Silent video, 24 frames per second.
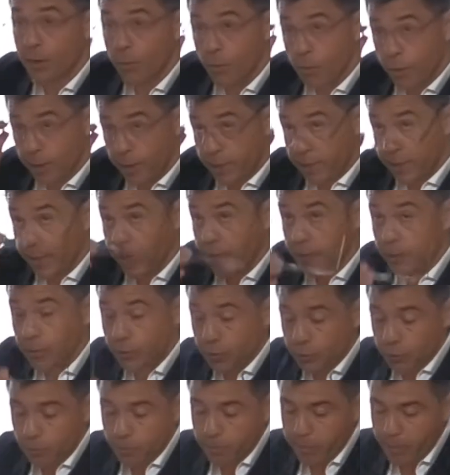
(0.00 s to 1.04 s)
were keen
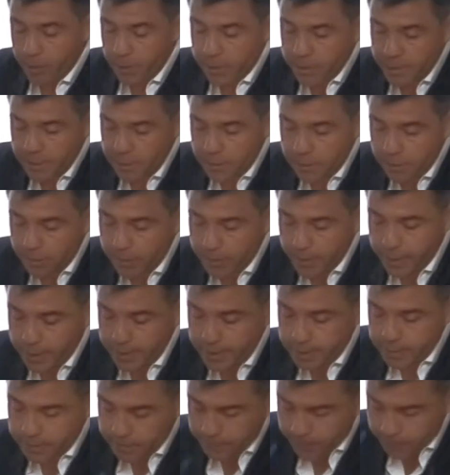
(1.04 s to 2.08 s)
to participate.